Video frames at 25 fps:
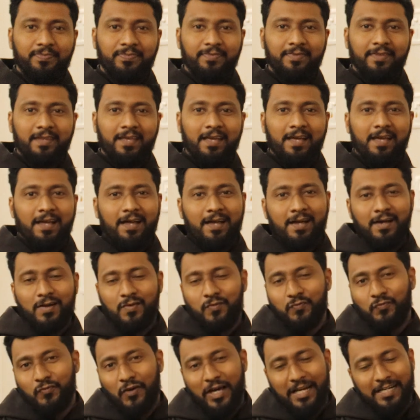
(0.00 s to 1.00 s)

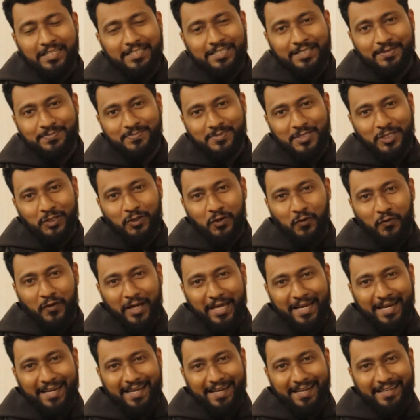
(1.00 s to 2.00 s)
Welcome to the
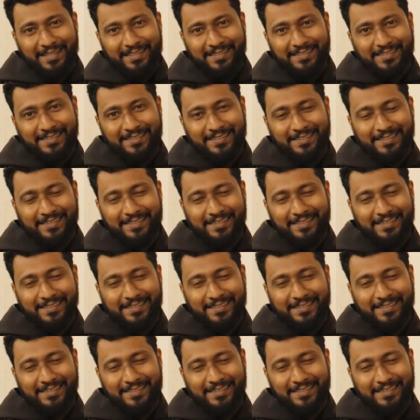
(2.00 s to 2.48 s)
Waylight.